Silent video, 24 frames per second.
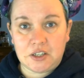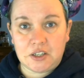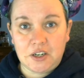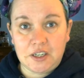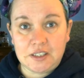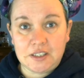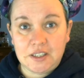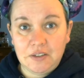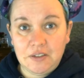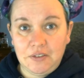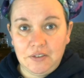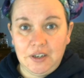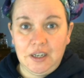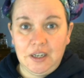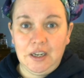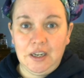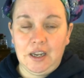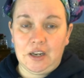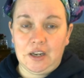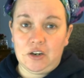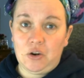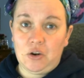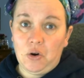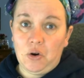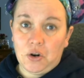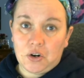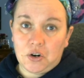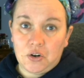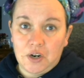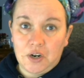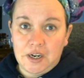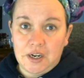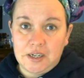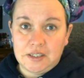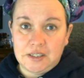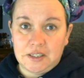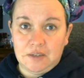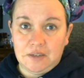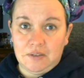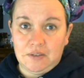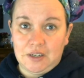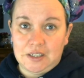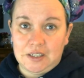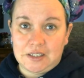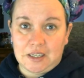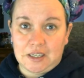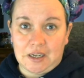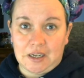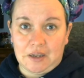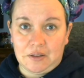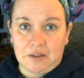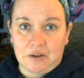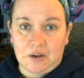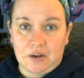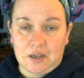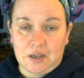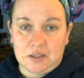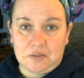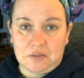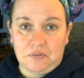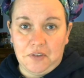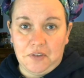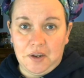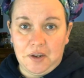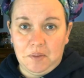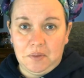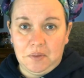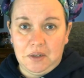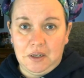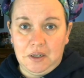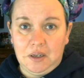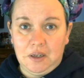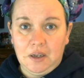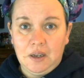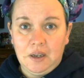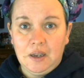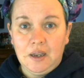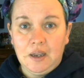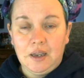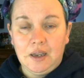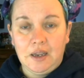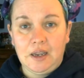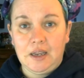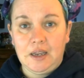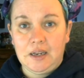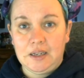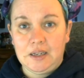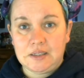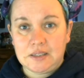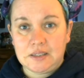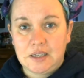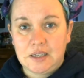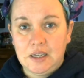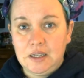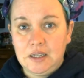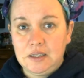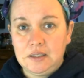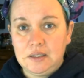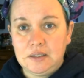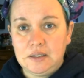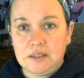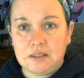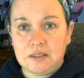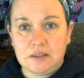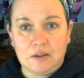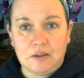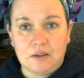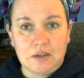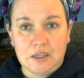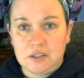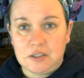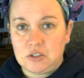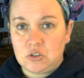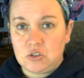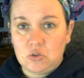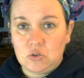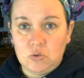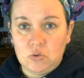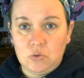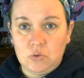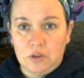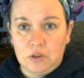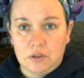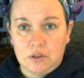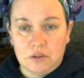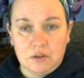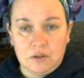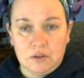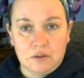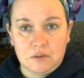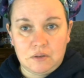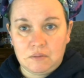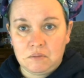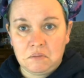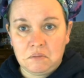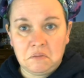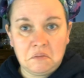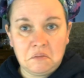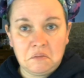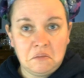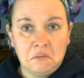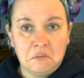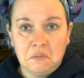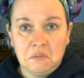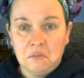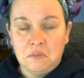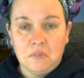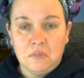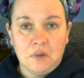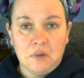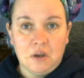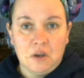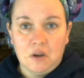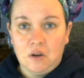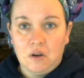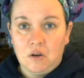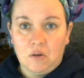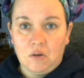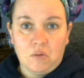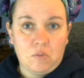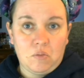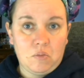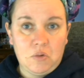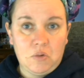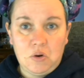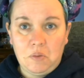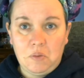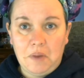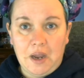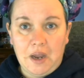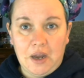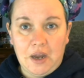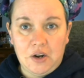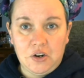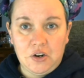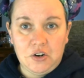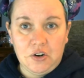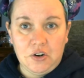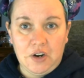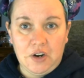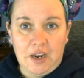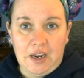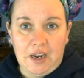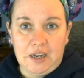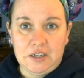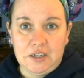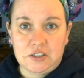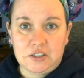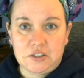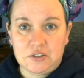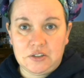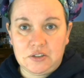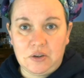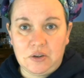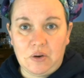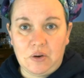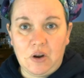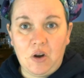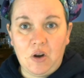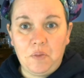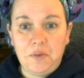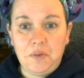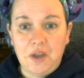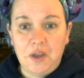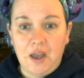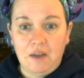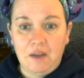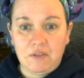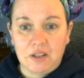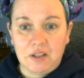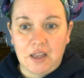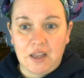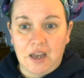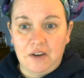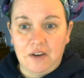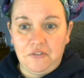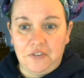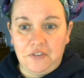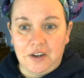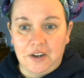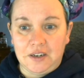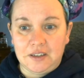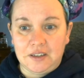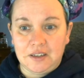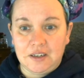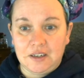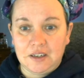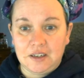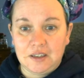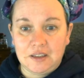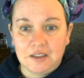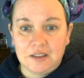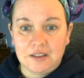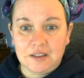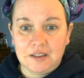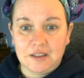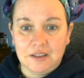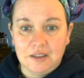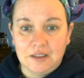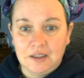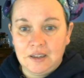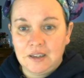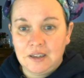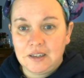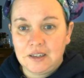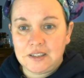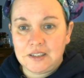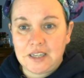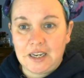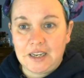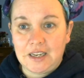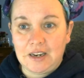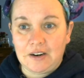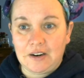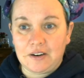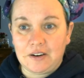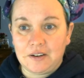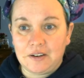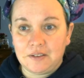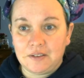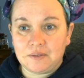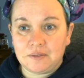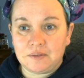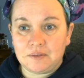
creativity and your creativity together as a family and as kids and as youth no matter your age. So hope you have a lot of fun. Take care.